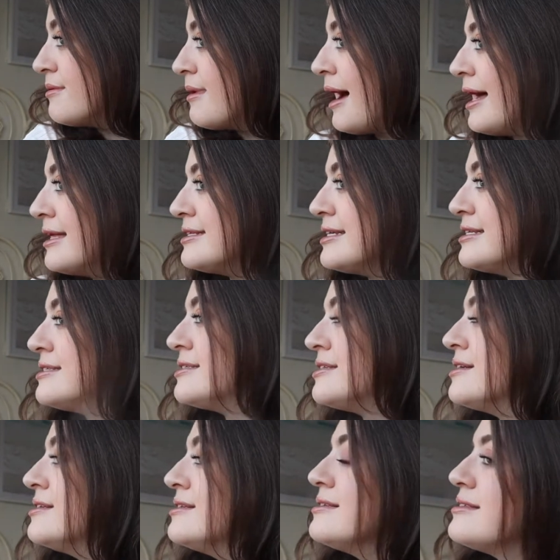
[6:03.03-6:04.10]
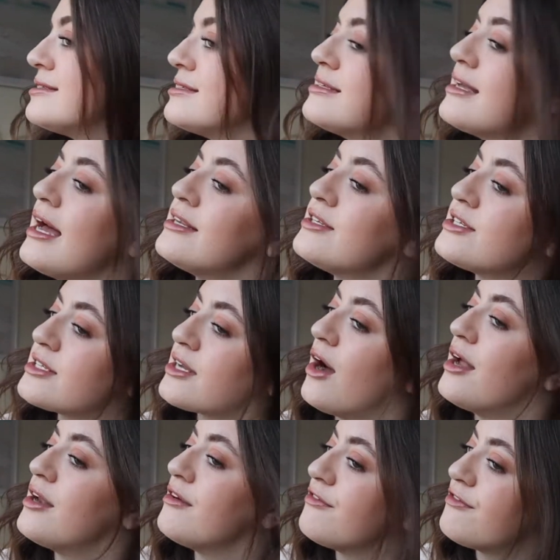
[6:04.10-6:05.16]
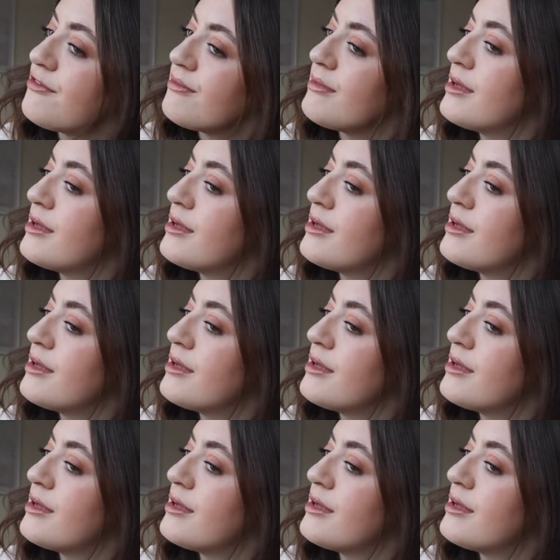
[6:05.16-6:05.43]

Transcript: it at a distance and just kind of...